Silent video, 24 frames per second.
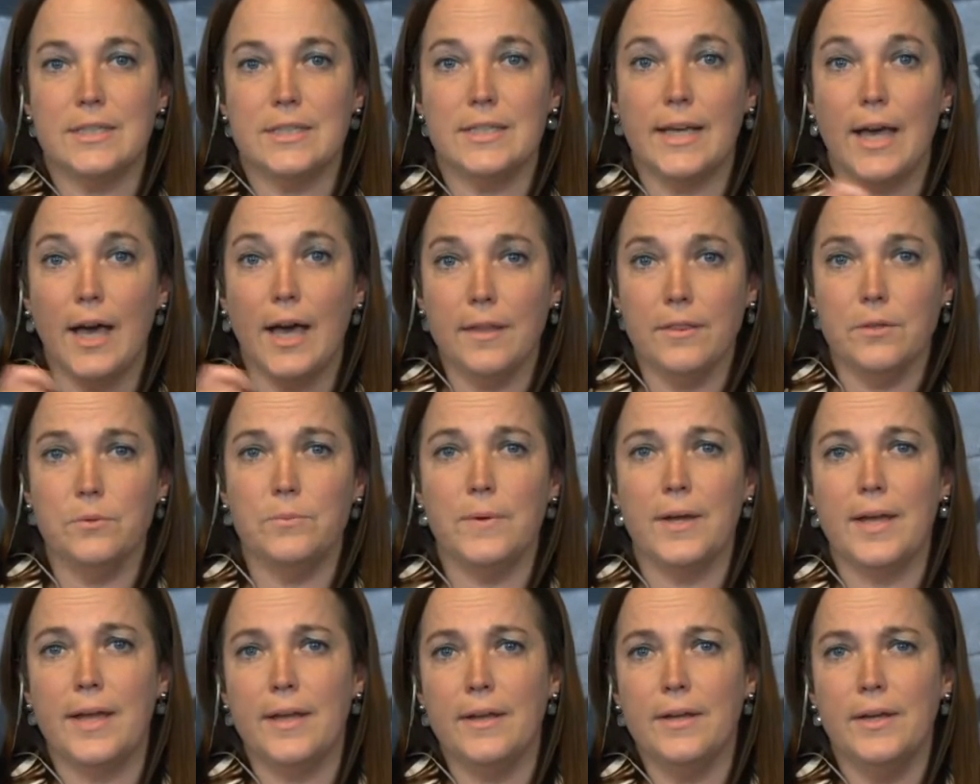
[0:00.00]
The other
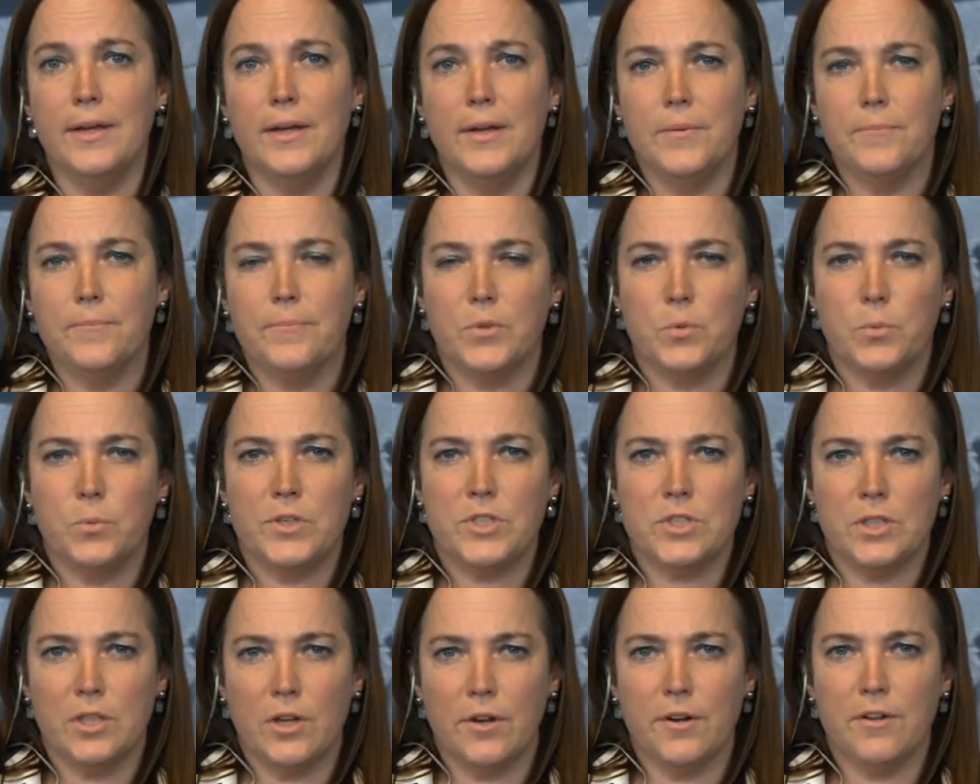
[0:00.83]
way,
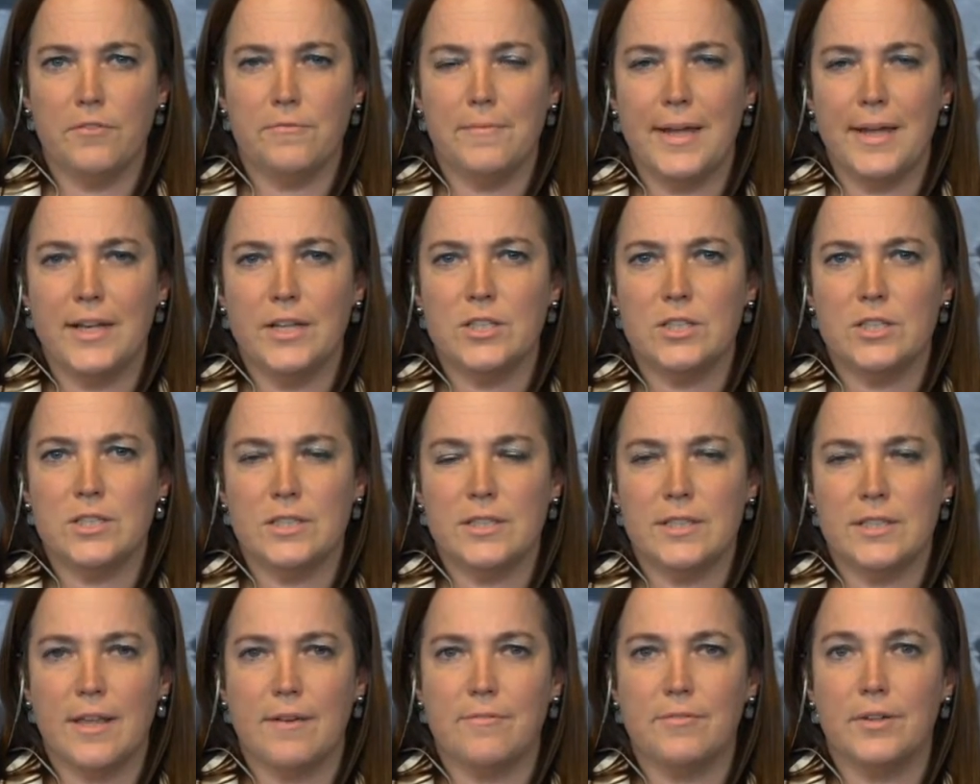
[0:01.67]
which a lot of managers in
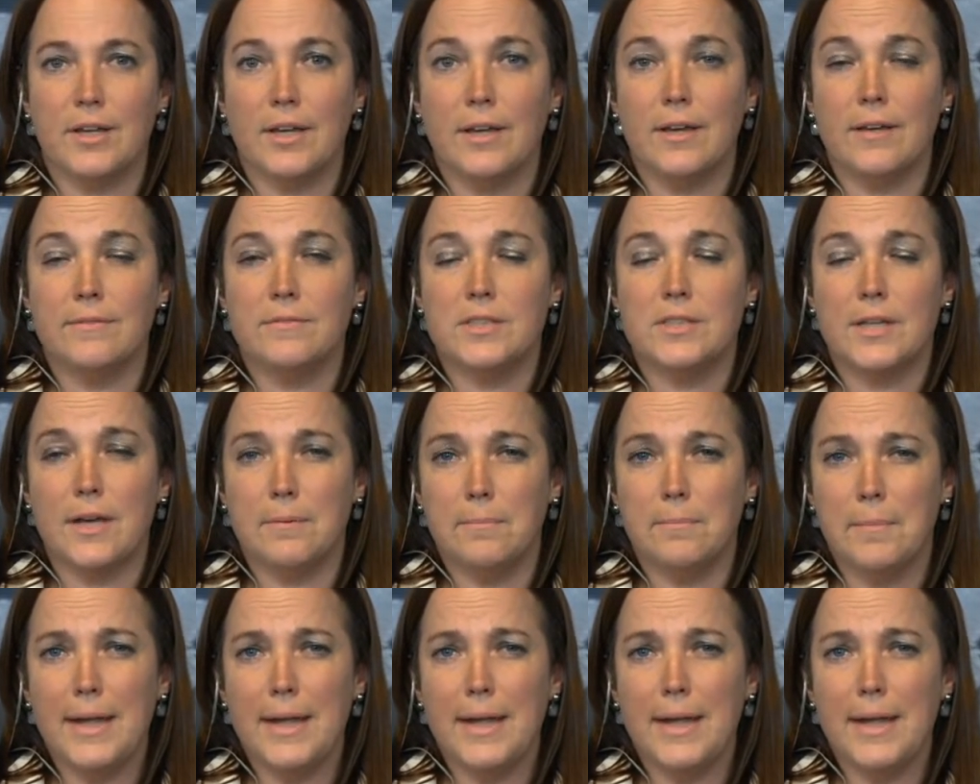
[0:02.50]
South Africa have done,